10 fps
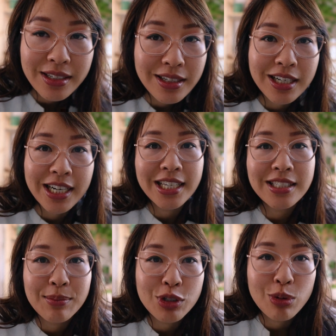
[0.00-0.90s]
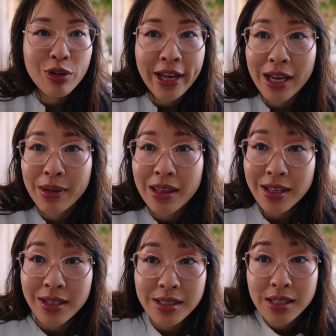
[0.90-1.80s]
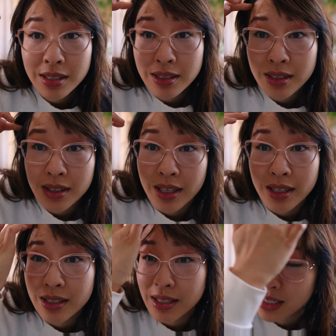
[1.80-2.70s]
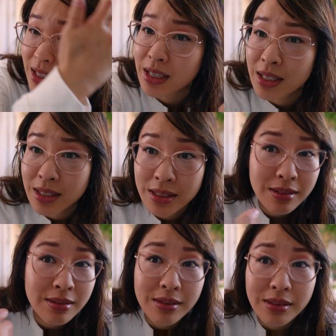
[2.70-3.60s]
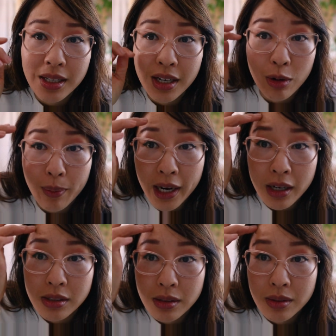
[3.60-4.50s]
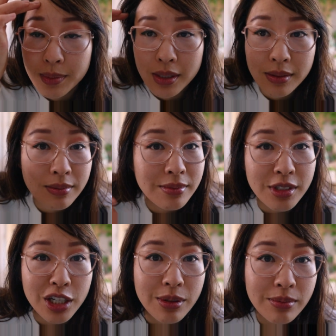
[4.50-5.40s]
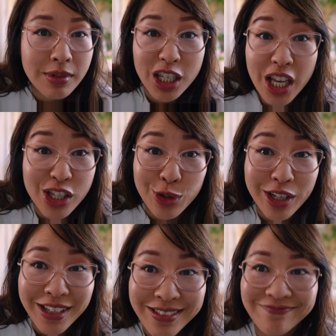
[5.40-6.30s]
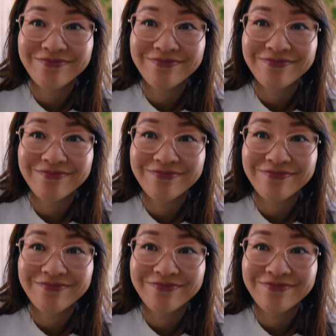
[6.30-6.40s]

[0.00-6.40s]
All right, it's time to do all the admin things. And I don't know what my hair is doing, but you know, it's doing a thing.